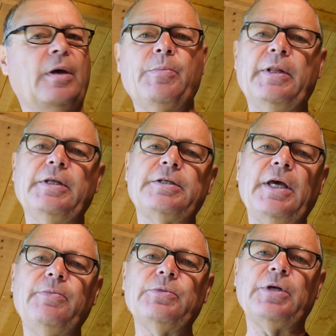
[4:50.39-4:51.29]
But at the
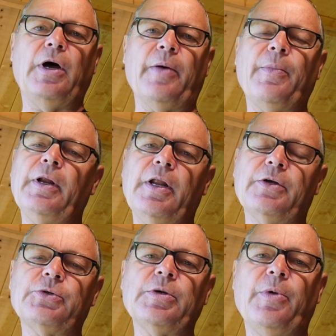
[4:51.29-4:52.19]
same time, I
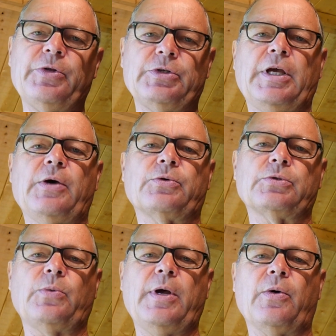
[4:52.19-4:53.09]
learned some other skills
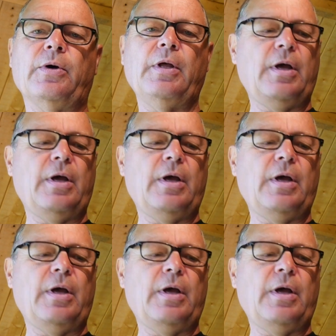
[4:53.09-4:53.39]
as well.